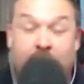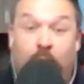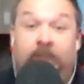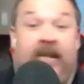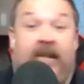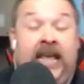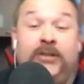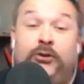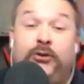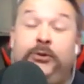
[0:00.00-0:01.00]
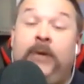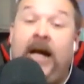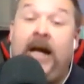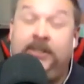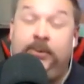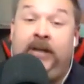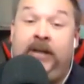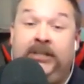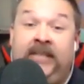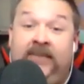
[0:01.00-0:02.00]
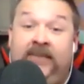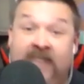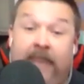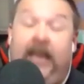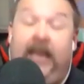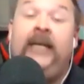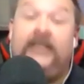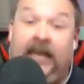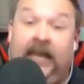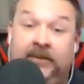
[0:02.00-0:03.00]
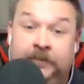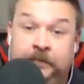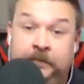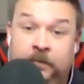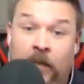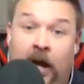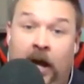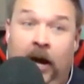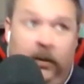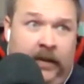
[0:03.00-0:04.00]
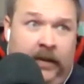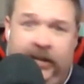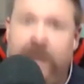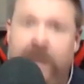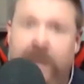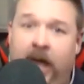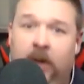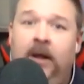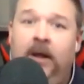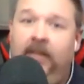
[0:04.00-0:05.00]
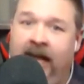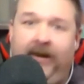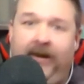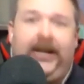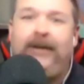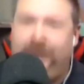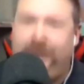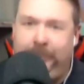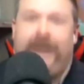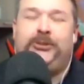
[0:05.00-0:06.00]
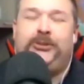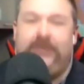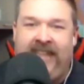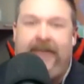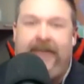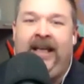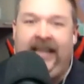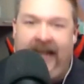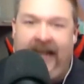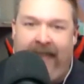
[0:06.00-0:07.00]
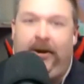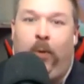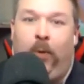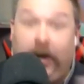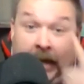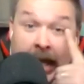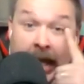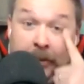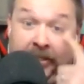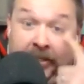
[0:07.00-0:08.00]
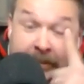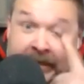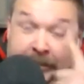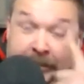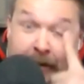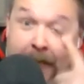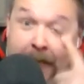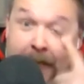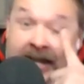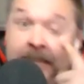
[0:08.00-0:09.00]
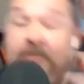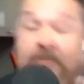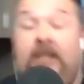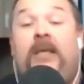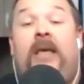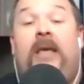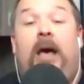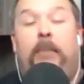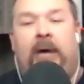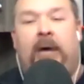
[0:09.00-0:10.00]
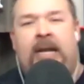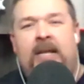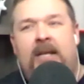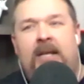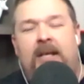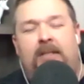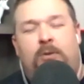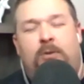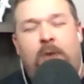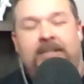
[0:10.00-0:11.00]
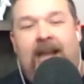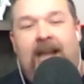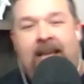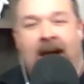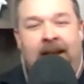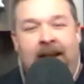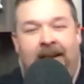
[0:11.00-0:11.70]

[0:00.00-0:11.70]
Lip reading: stories, and his crew got to actually save Sam Elliott's house a couple years ago. They took pictures with Sam Elliott out there working a line with him in his property. But the question I got,